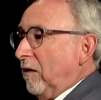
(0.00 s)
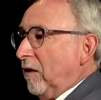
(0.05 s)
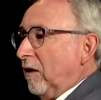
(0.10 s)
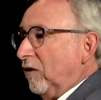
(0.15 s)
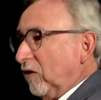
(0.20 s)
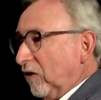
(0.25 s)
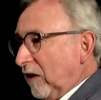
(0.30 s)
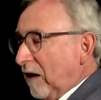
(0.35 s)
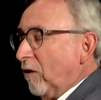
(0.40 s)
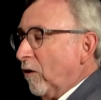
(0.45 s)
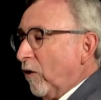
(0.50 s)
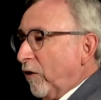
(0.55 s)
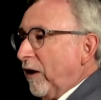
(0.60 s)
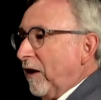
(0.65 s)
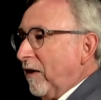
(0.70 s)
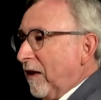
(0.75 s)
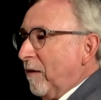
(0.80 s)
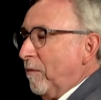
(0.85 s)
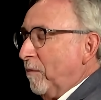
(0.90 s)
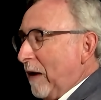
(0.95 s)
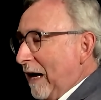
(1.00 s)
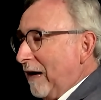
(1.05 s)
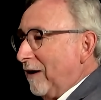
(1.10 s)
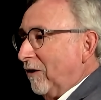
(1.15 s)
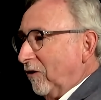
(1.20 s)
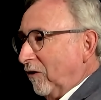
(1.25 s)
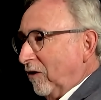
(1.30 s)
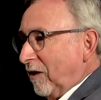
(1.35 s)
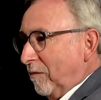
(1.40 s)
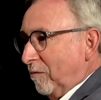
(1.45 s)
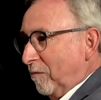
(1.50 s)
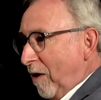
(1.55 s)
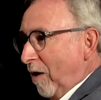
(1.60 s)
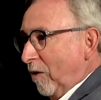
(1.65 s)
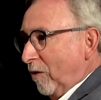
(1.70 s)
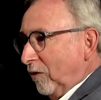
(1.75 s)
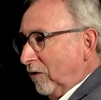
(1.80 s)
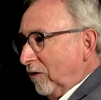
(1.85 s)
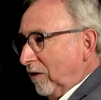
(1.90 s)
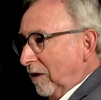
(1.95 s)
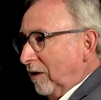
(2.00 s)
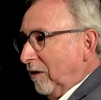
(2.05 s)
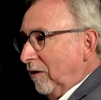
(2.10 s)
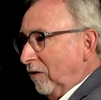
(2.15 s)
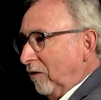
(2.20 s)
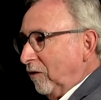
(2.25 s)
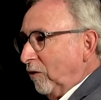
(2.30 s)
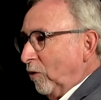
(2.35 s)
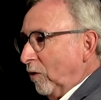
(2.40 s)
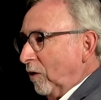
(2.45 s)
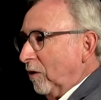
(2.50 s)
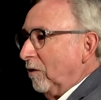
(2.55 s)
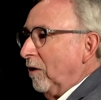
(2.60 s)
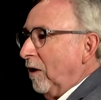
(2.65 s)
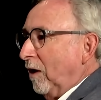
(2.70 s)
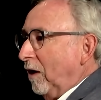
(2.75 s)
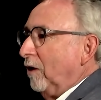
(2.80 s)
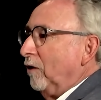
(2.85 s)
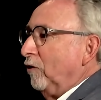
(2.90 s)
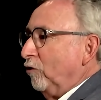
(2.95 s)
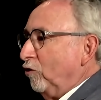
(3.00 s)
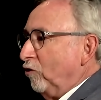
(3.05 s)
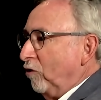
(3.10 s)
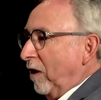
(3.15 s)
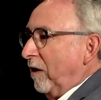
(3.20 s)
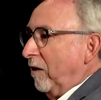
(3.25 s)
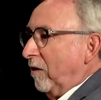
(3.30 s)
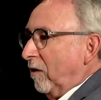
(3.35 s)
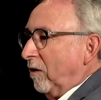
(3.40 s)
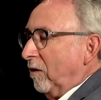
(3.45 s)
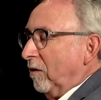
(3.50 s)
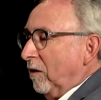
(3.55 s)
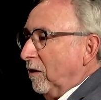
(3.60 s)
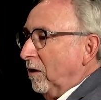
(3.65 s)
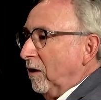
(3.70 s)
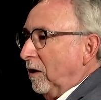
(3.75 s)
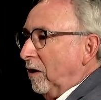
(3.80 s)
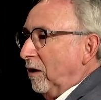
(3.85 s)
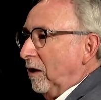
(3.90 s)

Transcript: the single thing that matters the most is your general